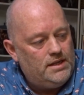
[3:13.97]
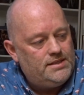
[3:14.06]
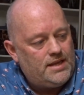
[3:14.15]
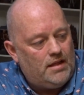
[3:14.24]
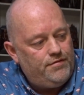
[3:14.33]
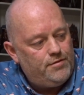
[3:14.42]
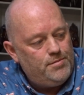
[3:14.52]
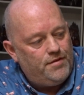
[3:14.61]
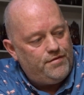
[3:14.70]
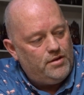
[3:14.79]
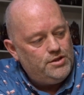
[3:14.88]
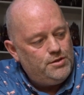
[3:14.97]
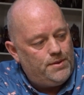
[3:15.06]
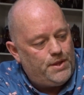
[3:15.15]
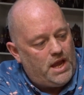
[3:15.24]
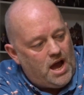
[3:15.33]
itself from the front
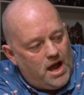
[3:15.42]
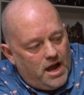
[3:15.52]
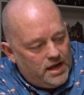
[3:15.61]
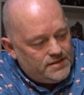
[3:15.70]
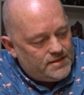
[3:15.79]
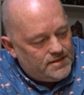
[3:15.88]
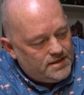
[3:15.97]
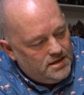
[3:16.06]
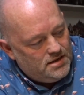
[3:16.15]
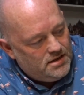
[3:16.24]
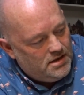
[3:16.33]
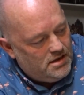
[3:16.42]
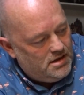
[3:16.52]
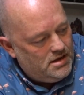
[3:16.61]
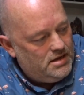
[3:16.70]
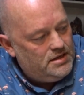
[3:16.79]
with the eyes
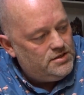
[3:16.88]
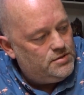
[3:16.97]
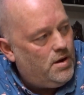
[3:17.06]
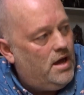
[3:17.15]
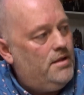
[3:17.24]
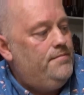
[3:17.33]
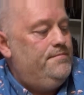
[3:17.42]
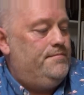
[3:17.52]
as well.